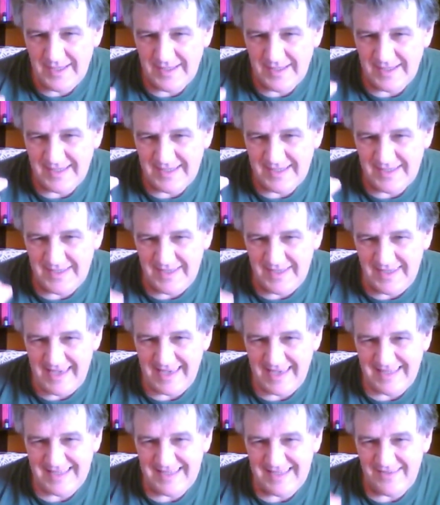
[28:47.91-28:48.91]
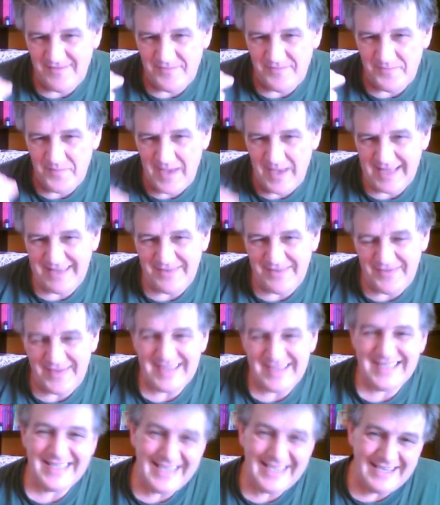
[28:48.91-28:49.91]
the creative
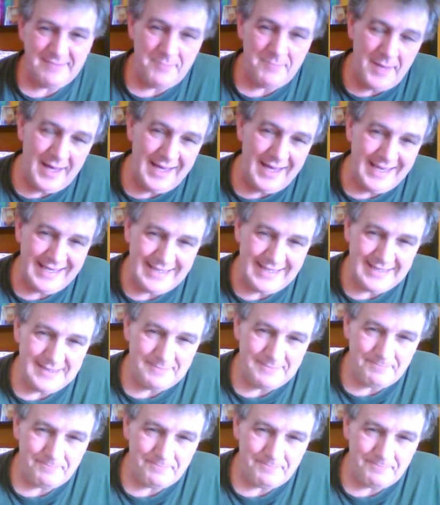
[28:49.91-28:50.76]
manifesting mind.